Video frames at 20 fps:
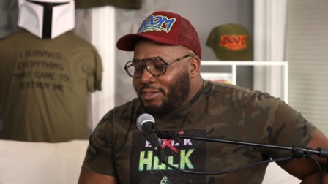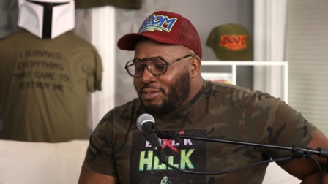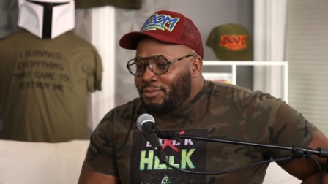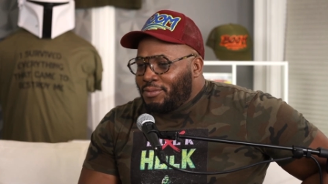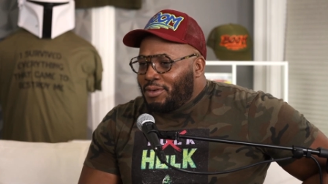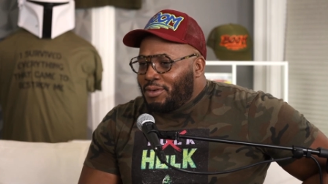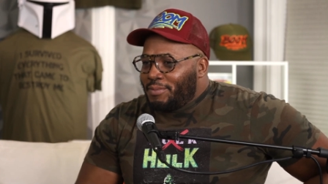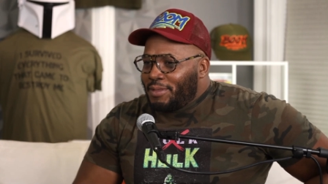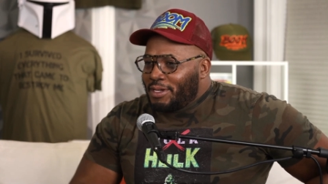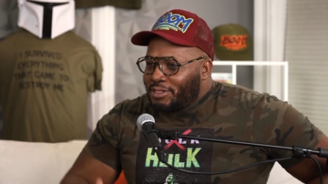You
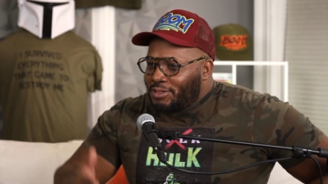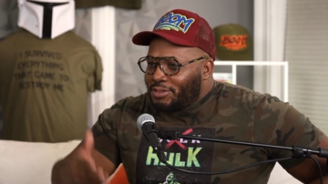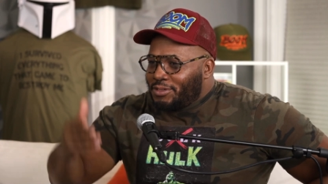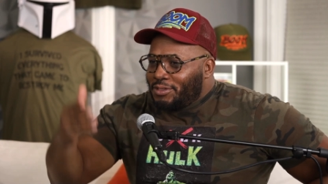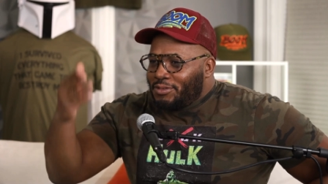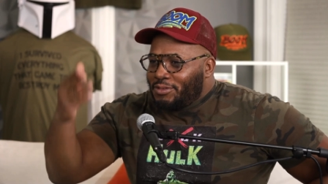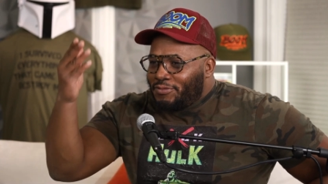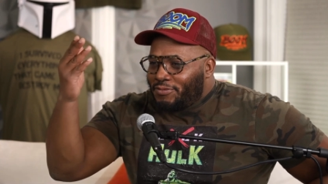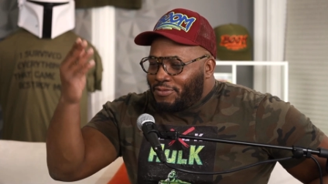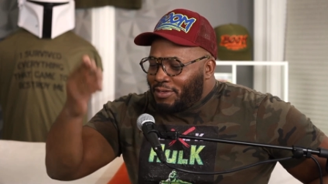want to make sure
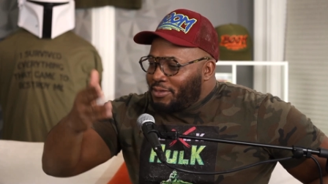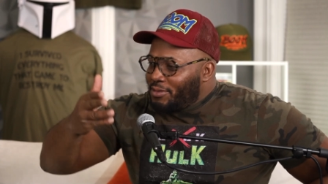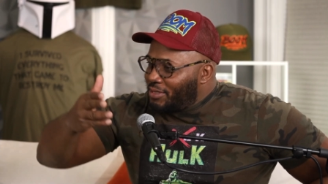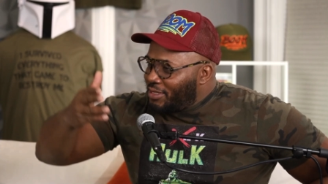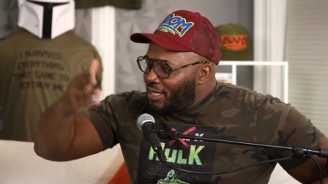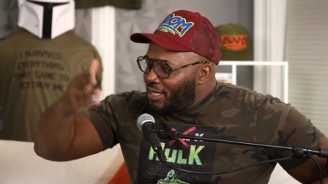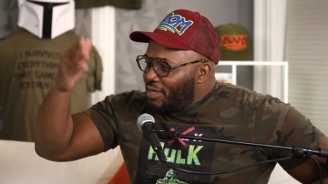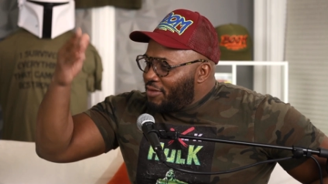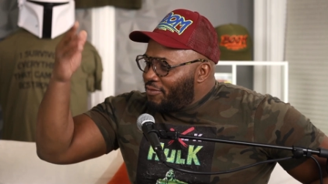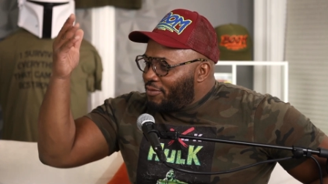you feel
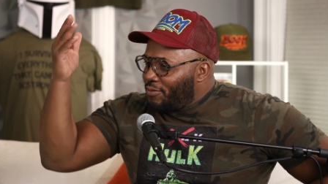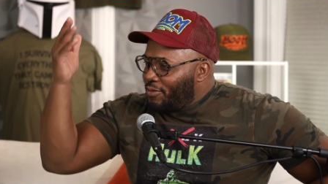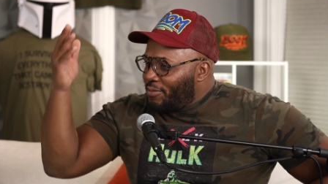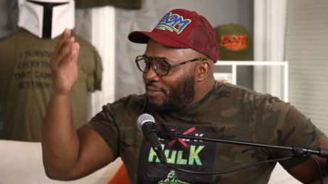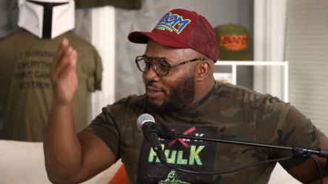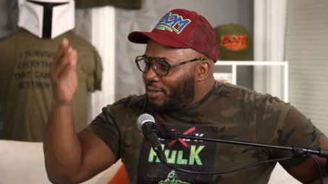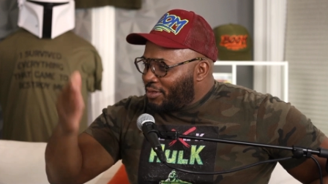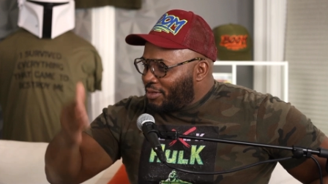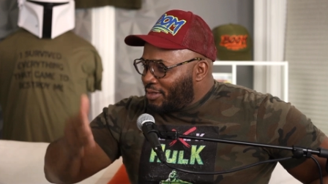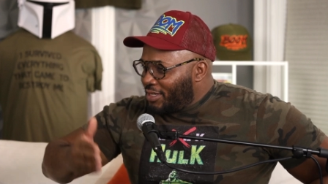safe, you want to
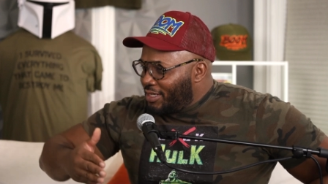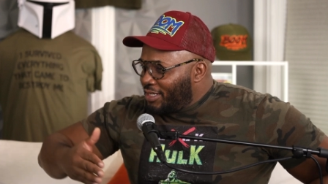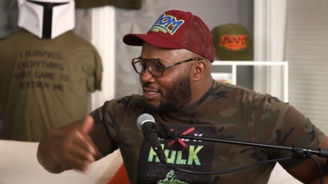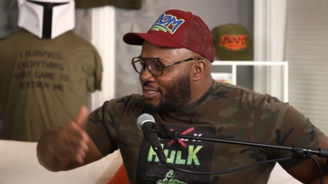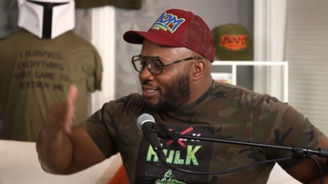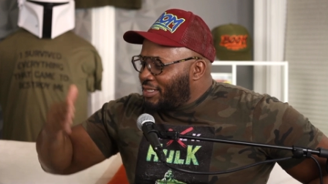make sure this,